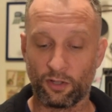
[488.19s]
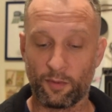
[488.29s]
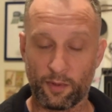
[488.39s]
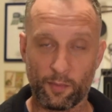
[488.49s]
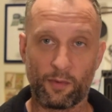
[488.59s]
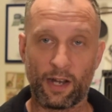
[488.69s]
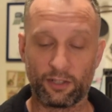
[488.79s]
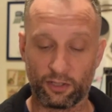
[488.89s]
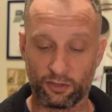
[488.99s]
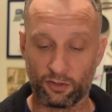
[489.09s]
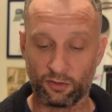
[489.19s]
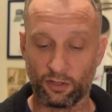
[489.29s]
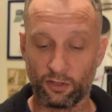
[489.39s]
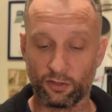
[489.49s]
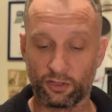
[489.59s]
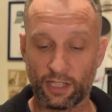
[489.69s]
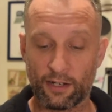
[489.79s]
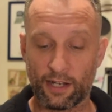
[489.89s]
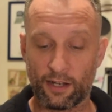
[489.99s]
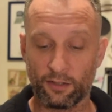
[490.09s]
on any of my rideshare shows, a little
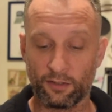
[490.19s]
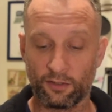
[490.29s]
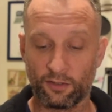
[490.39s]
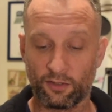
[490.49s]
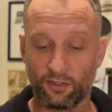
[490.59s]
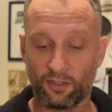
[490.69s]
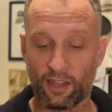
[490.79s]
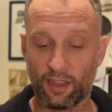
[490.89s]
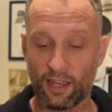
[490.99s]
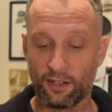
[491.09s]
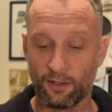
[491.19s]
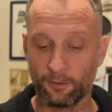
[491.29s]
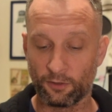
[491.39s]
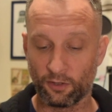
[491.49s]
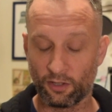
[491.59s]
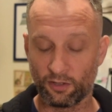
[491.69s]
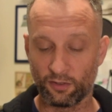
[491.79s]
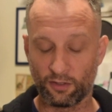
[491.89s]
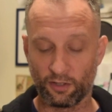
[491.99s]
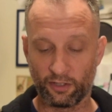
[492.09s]
shout out just to say thank you. So this
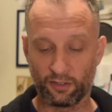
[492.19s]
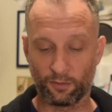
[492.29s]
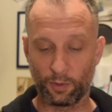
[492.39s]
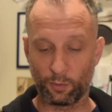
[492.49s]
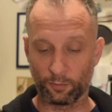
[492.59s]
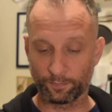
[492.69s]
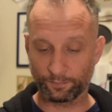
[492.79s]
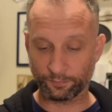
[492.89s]
is the list of people: